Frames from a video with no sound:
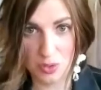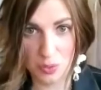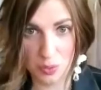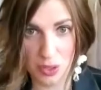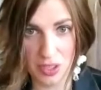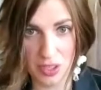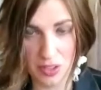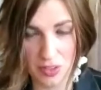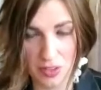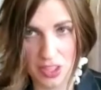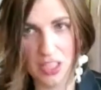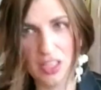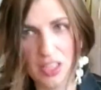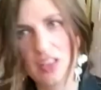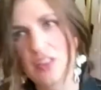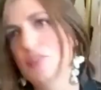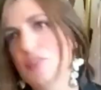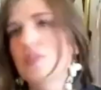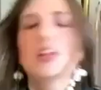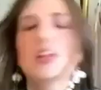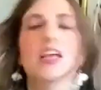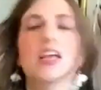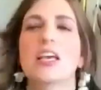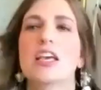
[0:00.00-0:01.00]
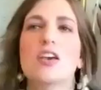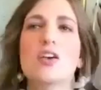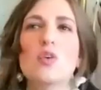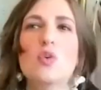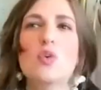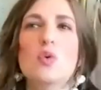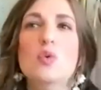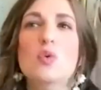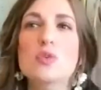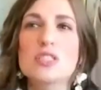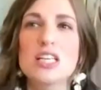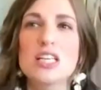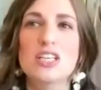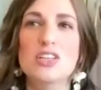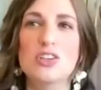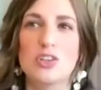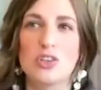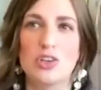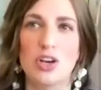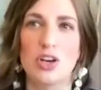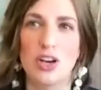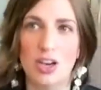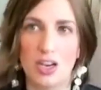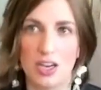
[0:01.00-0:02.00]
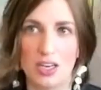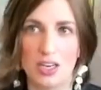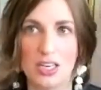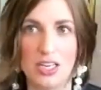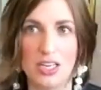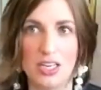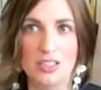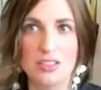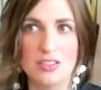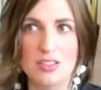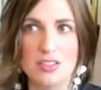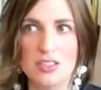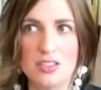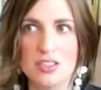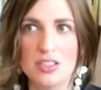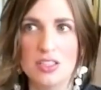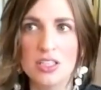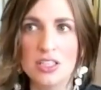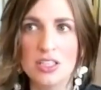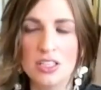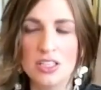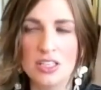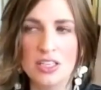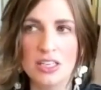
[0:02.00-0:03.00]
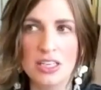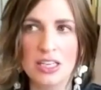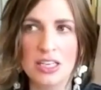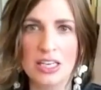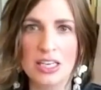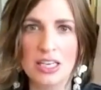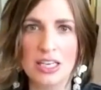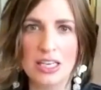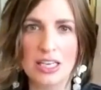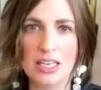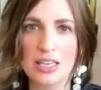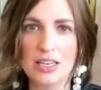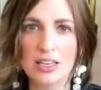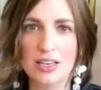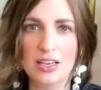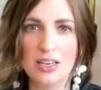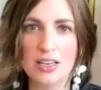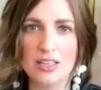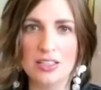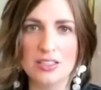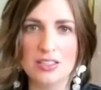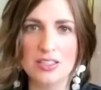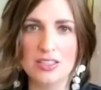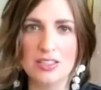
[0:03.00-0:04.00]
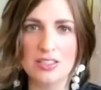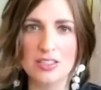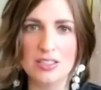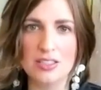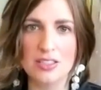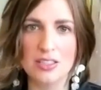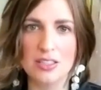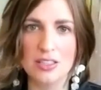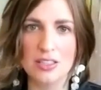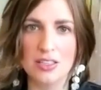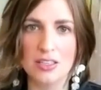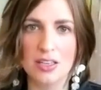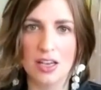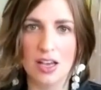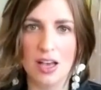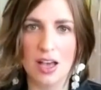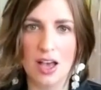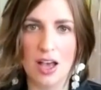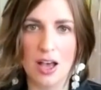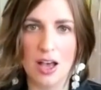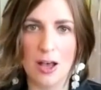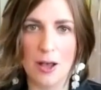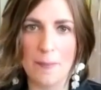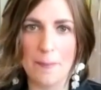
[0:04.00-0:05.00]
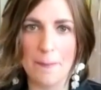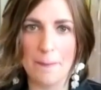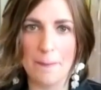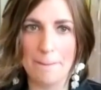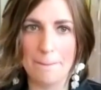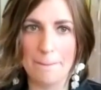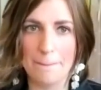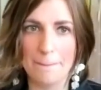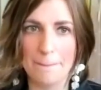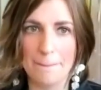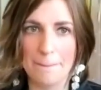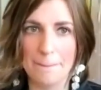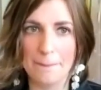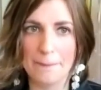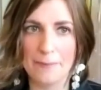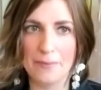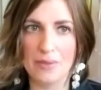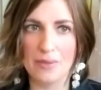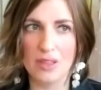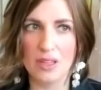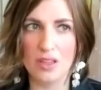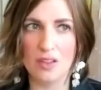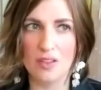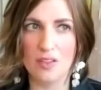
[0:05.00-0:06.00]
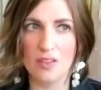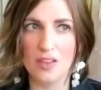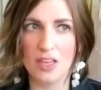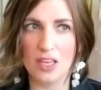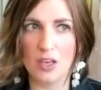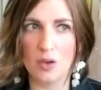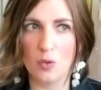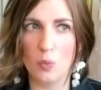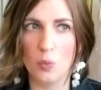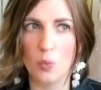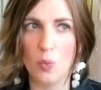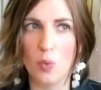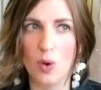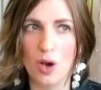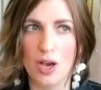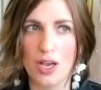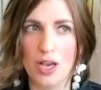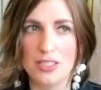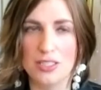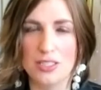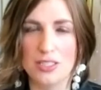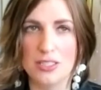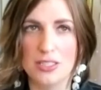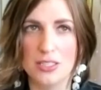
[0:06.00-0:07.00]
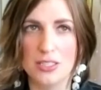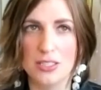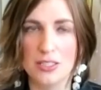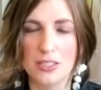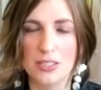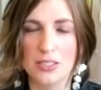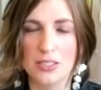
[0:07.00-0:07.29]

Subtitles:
you want to think of like who's in your audience and um, like what